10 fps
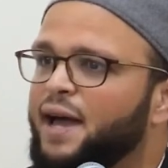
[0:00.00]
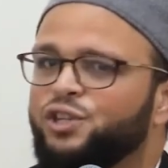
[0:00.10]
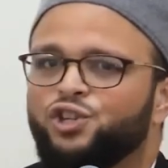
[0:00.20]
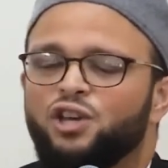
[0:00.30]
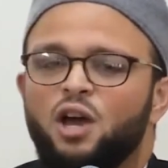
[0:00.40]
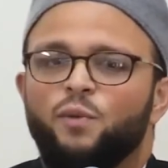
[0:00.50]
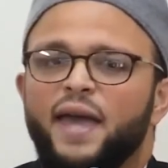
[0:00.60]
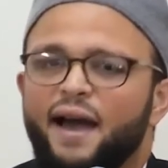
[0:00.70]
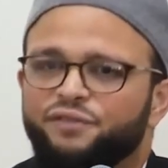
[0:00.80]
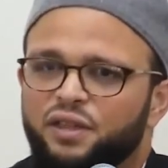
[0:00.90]
Hajj,
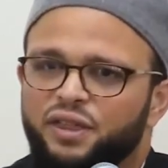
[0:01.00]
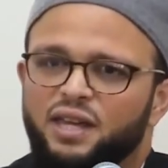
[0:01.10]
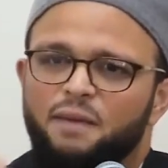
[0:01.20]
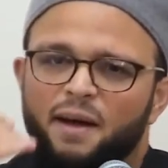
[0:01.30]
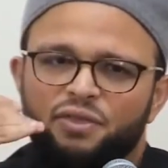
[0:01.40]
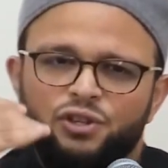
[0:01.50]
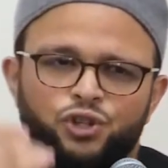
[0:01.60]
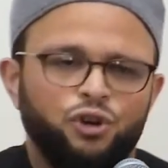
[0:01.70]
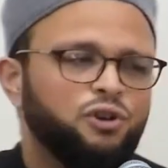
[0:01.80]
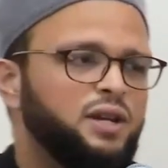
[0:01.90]
we have to think about the
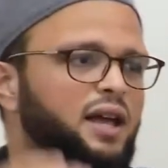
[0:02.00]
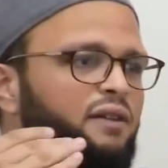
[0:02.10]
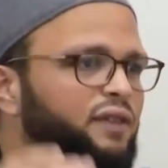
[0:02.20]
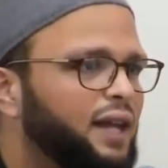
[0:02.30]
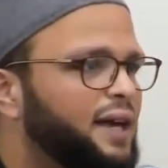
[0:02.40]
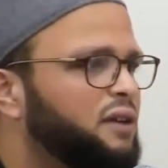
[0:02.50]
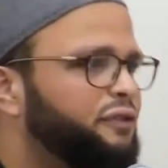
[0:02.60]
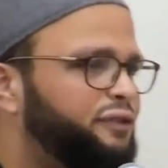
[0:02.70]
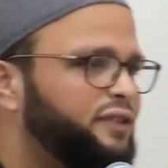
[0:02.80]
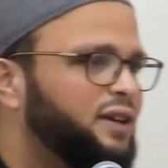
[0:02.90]
journey of
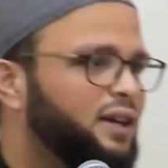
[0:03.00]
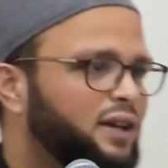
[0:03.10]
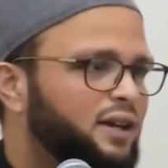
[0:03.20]
life.